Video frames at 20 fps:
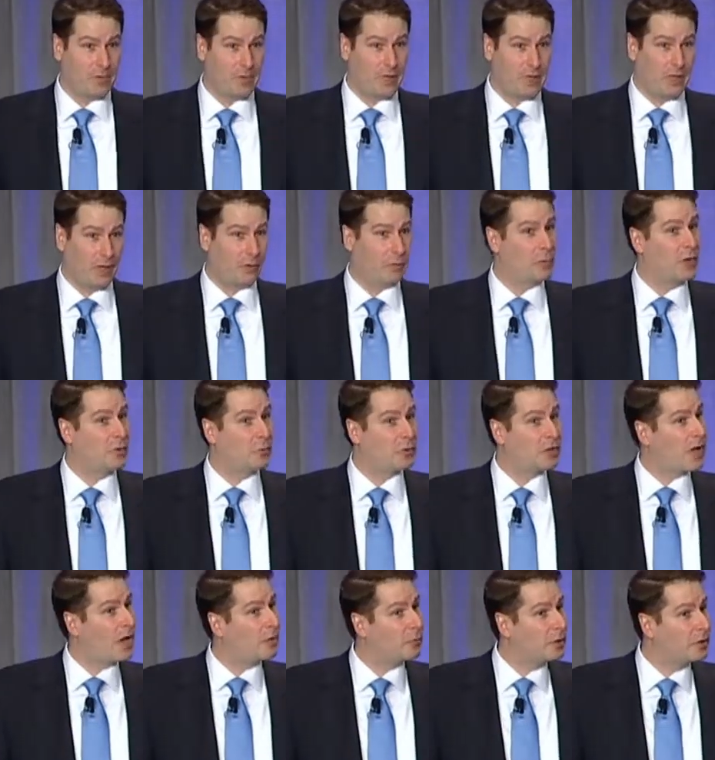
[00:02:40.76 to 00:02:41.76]
And we were
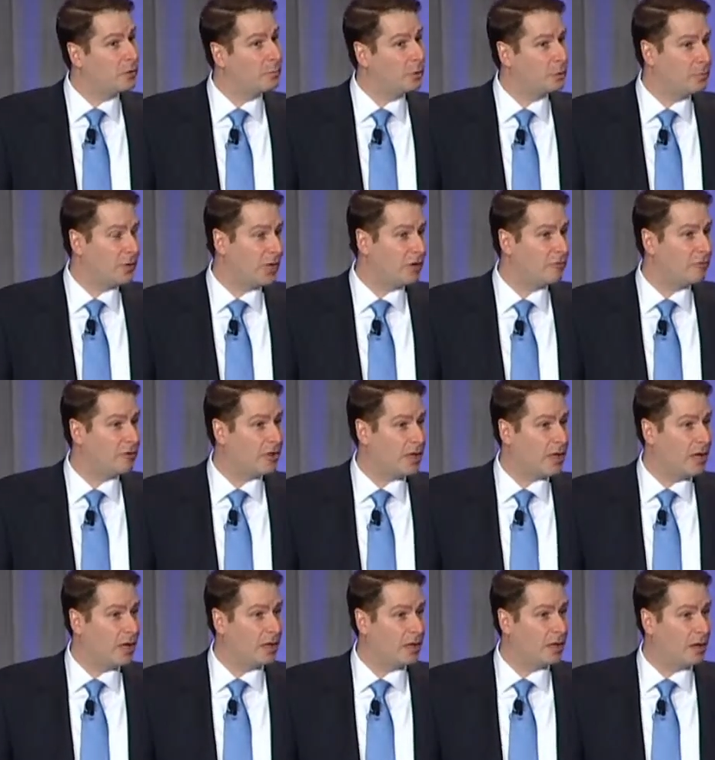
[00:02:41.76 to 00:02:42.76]
not really prepared for
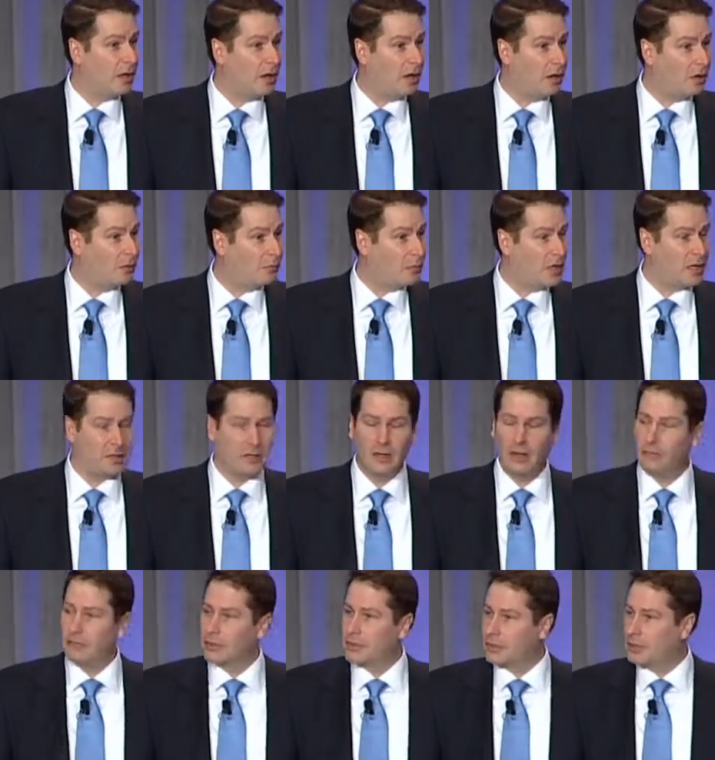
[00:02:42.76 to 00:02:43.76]
that. We had
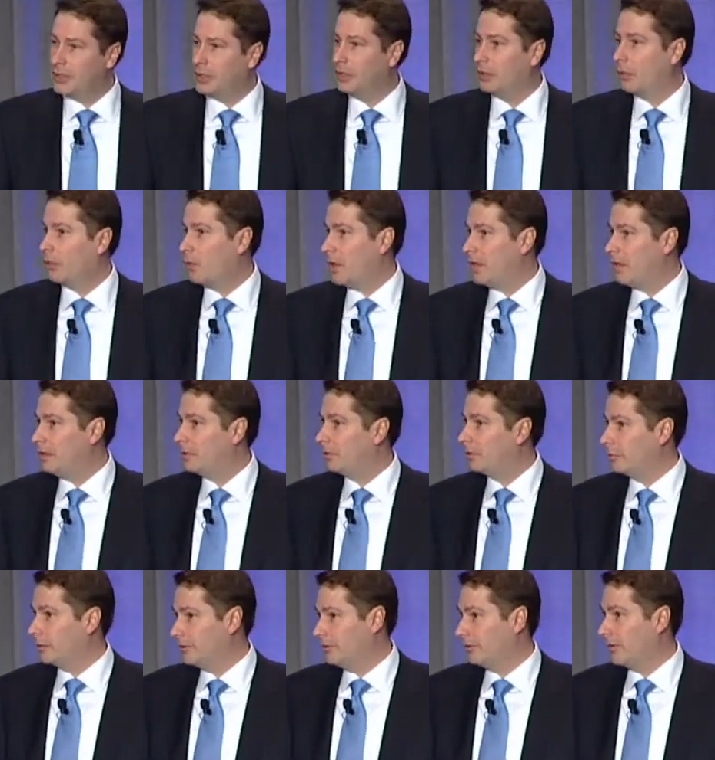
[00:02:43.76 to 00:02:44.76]
never seen a
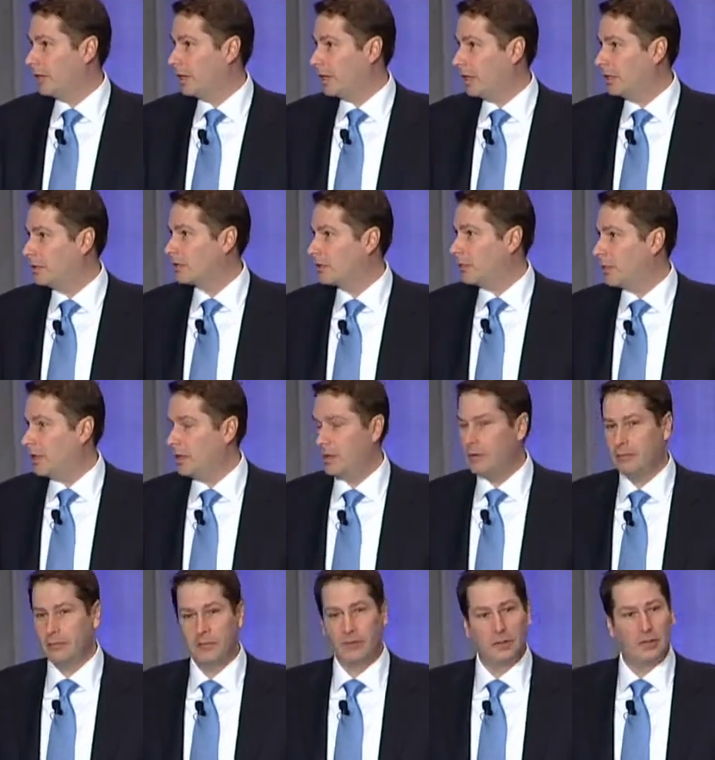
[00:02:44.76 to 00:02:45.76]
refinance
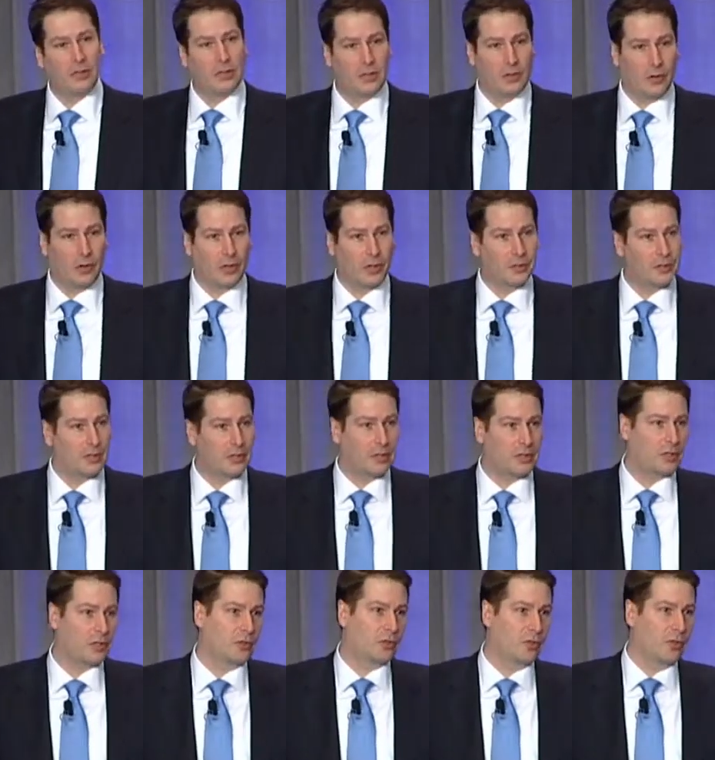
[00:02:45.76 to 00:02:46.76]
wave in the
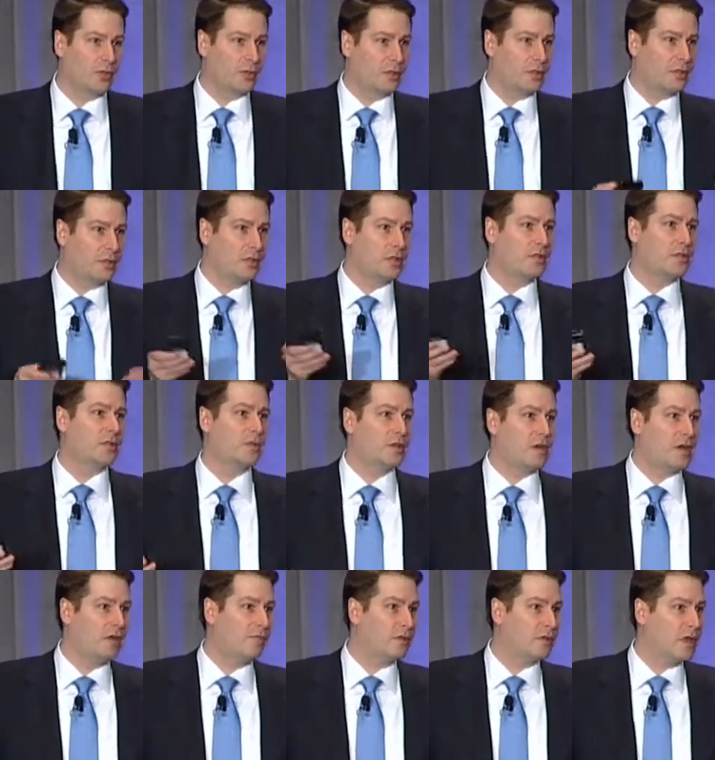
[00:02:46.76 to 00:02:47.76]
organization or in the
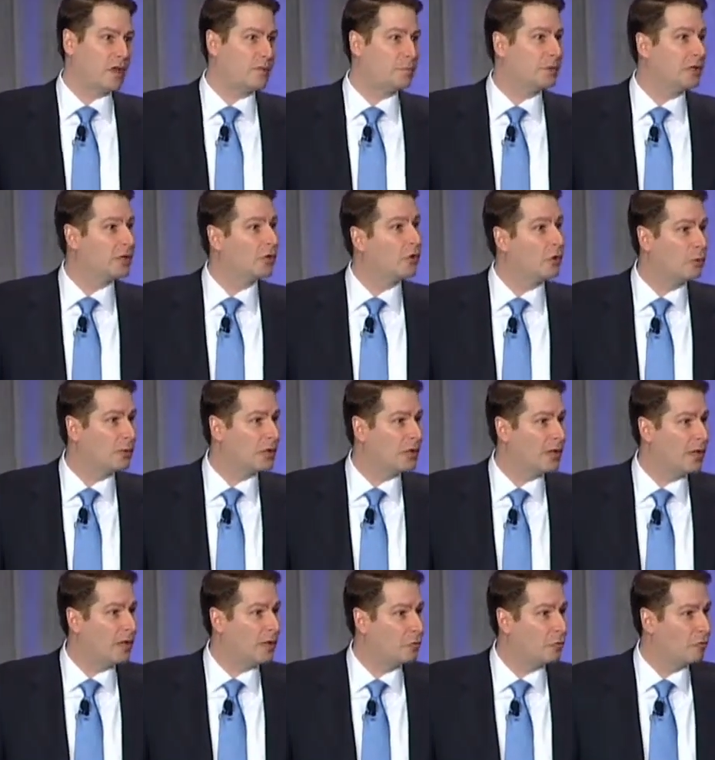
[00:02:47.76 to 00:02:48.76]
industry ever that big. Nobody
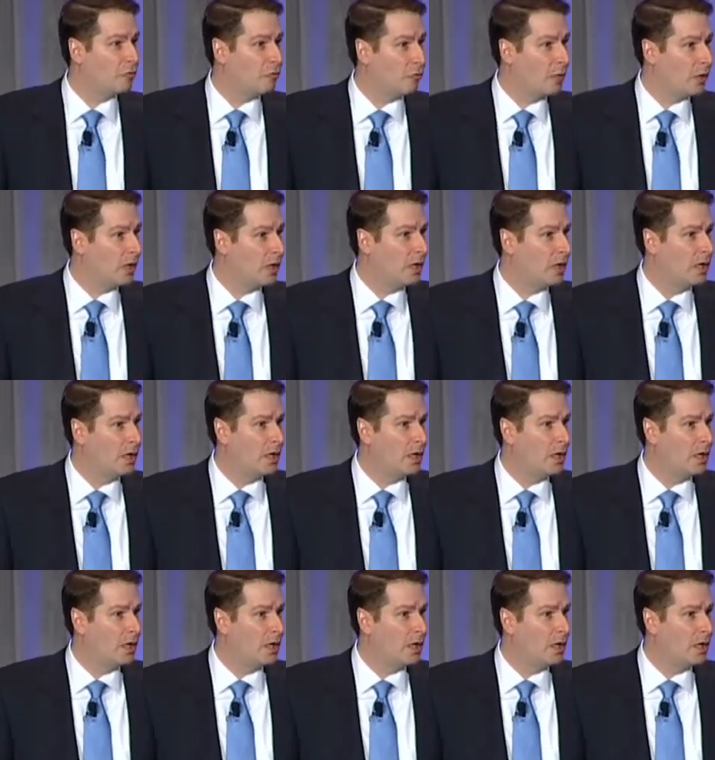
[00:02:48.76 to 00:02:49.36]
had before.